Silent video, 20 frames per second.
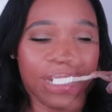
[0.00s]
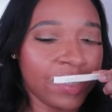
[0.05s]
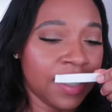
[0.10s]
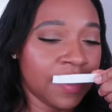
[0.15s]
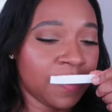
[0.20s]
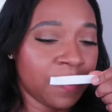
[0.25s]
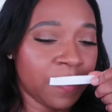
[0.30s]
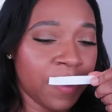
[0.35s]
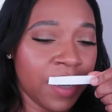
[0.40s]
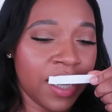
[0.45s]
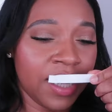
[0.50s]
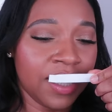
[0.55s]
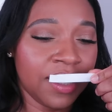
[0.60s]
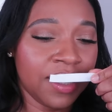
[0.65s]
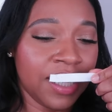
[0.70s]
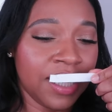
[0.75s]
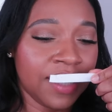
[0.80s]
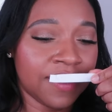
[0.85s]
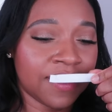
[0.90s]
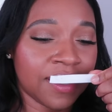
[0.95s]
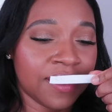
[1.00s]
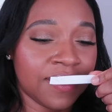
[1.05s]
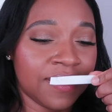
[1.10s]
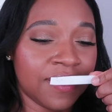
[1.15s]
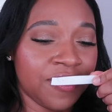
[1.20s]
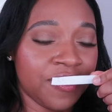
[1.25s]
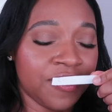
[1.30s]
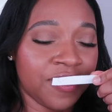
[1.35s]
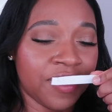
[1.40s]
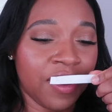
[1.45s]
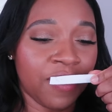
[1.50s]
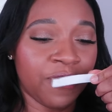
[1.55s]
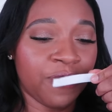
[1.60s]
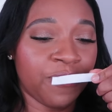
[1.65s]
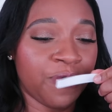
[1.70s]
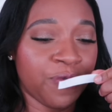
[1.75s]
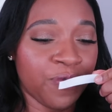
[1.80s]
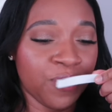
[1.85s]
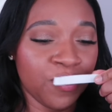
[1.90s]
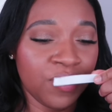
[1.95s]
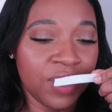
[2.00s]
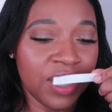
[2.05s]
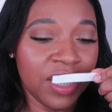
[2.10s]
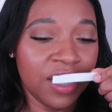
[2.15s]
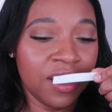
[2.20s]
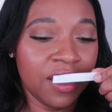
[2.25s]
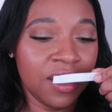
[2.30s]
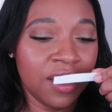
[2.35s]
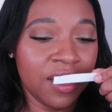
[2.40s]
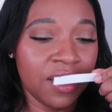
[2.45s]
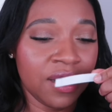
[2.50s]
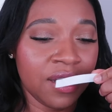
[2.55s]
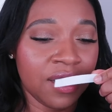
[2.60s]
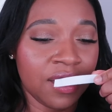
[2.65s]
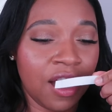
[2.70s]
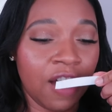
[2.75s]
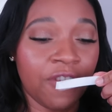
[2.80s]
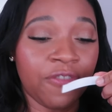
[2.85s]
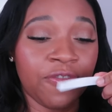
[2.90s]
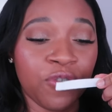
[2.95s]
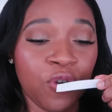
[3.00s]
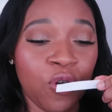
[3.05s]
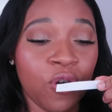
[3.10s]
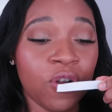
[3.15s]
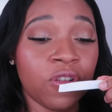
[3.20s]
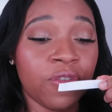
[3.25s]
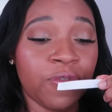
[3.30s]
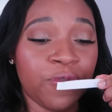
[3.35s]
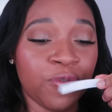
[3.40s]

This one is considered a floral